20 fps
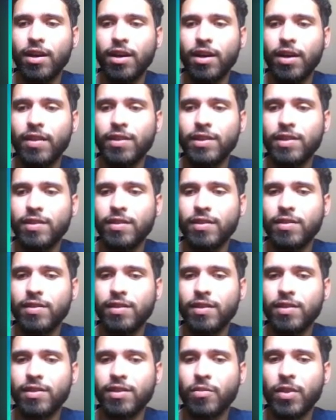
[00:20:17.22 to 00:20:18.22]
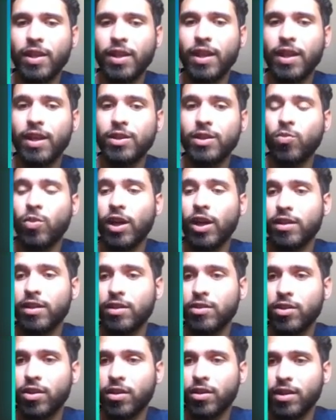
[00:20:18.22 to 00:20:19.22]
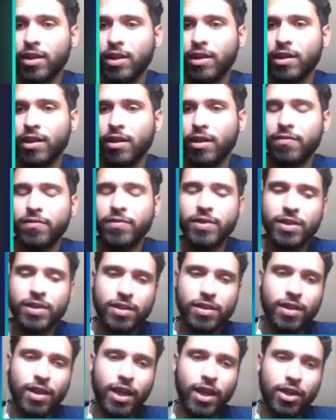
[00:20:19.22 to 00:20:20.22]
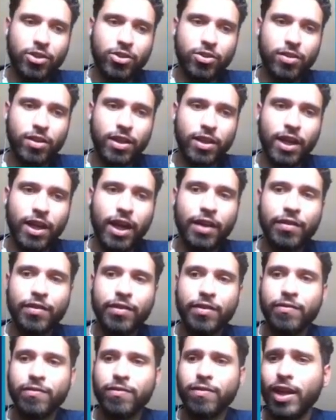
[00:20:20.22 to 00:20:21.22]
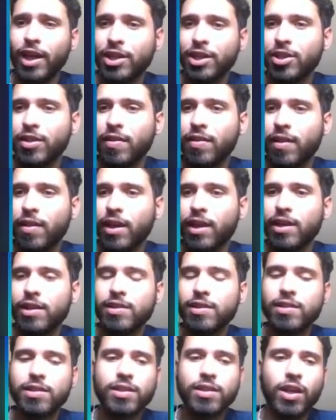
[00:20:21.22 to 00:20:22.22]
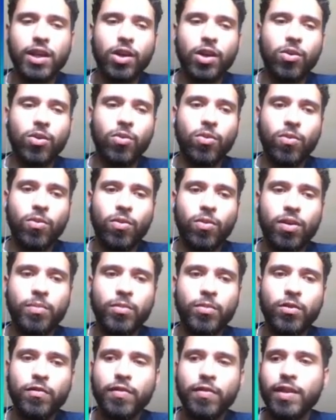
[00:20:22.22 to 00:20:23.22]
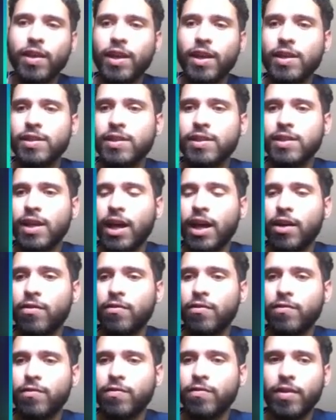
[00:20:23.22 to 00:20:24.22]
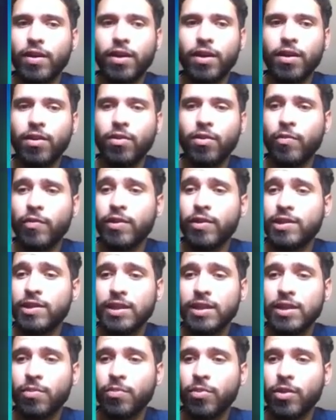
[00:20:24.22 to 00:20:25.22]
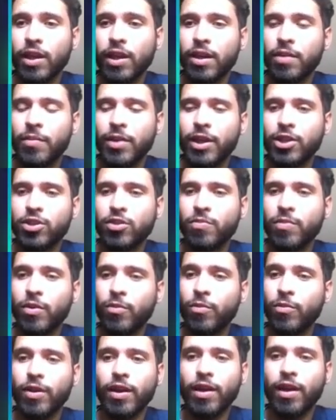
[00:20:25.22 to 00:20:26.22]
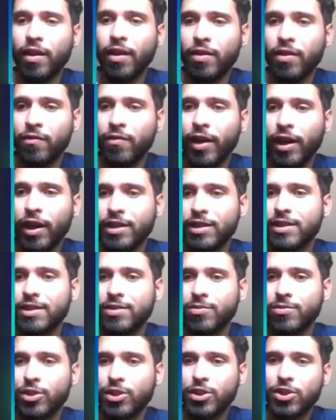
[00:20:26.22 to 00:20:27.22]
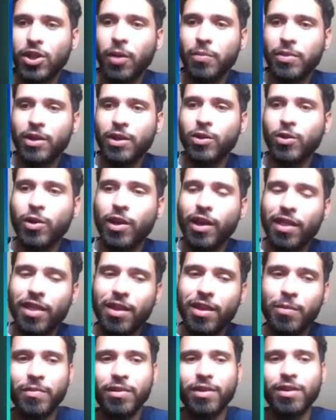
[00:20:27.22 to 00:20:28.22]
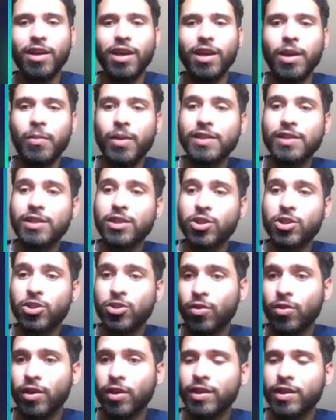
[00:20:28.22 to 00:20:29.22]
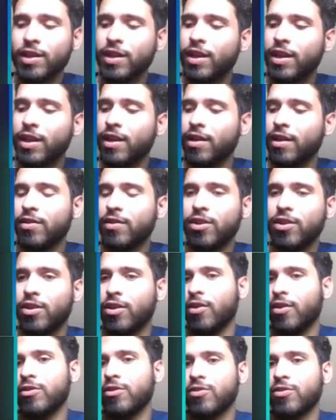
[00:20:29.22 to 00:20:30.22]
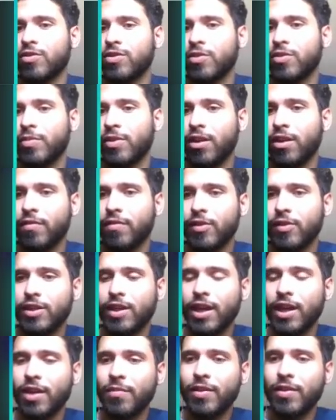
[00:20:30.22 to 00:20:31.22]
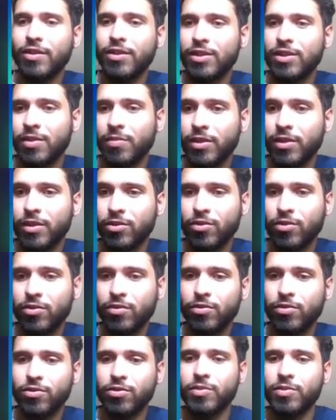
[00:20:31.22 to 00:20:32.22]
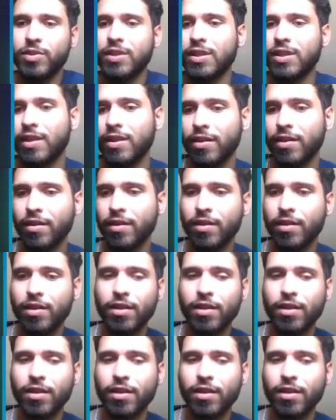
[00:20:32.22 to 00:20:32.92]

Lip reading: And this is something that is widely done in gifts, actually, either flashing things or moving things out of simple animation. But the fact is we stopped and looked at them because they're short, they're not going to consume a lot of our time, and there's something to be seen there.